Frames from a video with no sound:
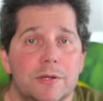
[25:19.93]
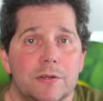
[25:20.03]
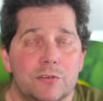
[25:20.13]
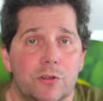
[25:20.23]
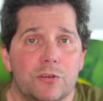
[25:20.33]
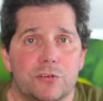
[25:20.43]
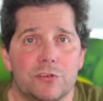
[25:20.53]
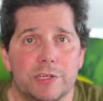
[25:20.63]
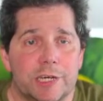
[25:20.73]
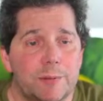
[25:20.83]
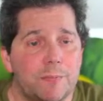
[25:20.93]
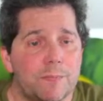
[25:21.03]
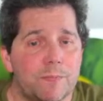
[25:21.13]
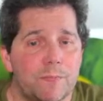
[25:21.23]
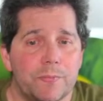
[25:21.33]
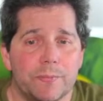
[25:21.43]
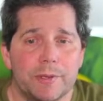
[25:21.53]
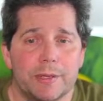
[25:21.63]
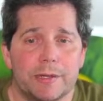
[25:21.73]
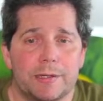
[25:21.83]
So this is the game.
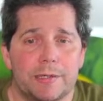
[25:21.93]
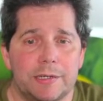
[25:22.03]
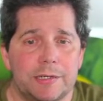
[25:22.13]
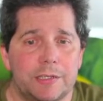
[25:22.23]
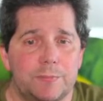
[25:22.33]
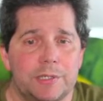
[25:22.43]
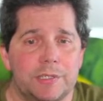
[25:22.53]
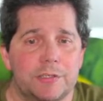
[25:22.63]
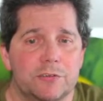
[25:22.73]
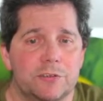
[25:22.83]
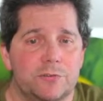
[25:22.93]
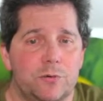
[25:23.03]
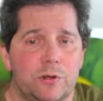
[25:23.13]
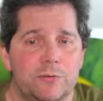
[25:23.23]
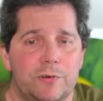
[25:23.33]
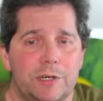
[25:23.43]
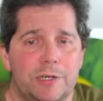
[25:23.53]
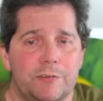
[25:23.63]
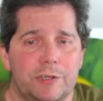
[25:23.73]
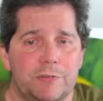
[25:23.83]
And it begins e4,
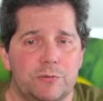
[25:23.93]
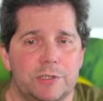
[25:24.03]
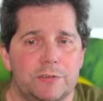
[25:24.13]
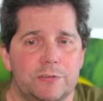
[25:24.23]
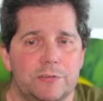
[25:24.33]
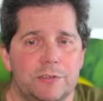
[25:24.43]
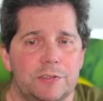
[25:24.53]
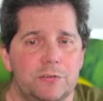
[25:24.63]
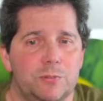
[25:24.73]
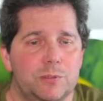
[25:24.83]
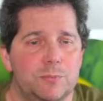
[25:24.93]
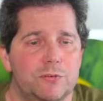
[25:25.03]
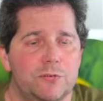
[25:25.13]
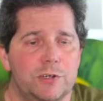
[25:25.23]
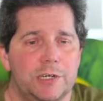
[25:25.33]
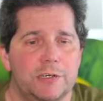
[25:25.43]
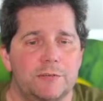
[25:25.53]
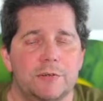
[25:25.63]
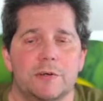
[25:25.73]
e5, knight f3, knight c6, bishop e5,